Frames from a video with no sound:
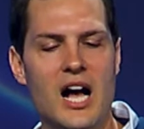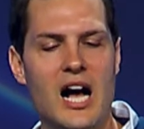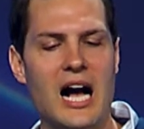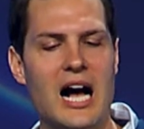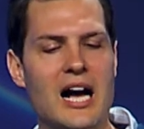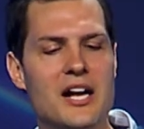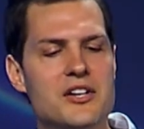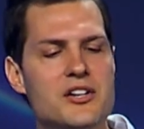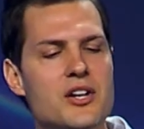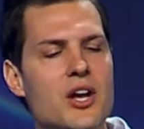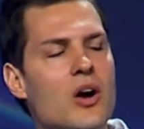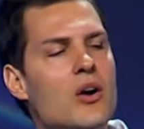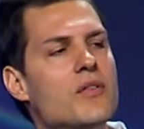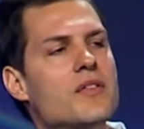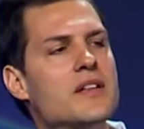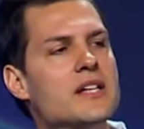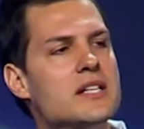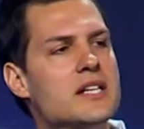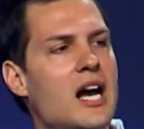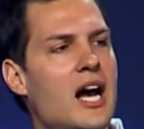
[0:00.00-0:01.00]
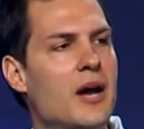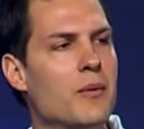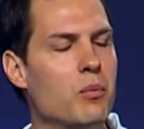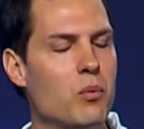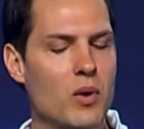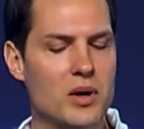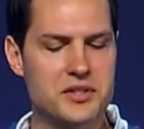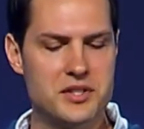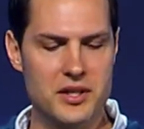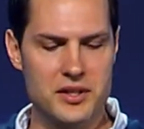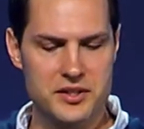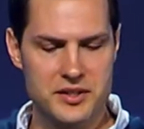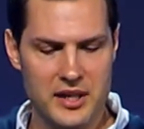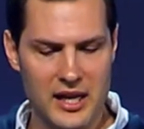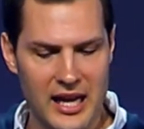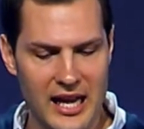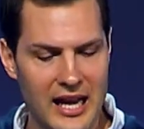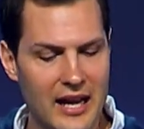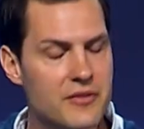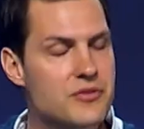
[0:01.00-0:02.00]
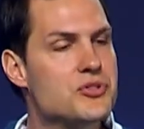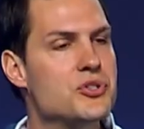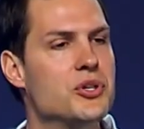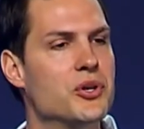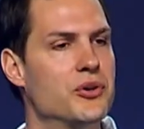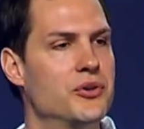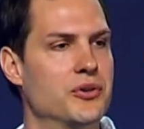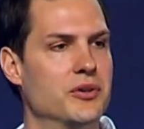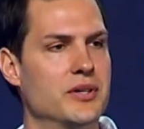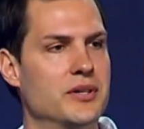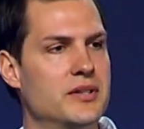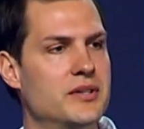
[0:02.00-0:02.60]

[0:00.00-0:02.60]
I know that God wants us to have children.